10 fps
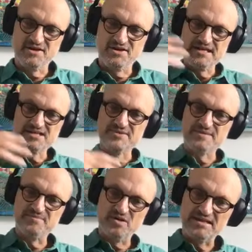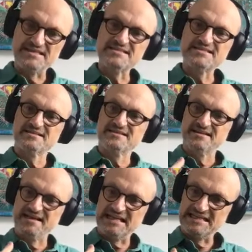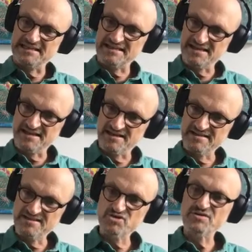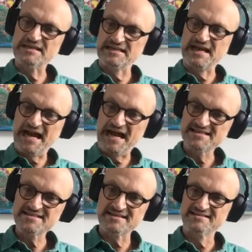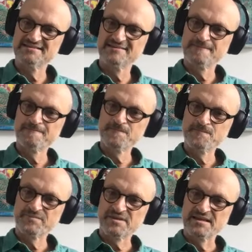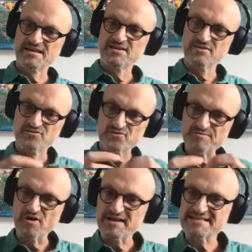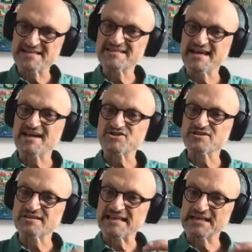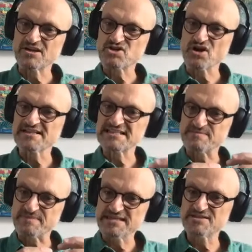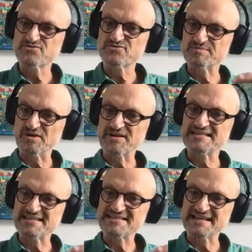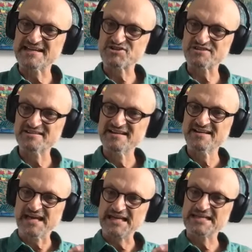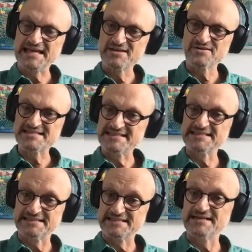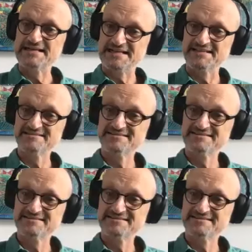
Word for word: going into our bodies and tuning and asking through body sensation. The inner child speaks through body sensation and cannot tell a lie.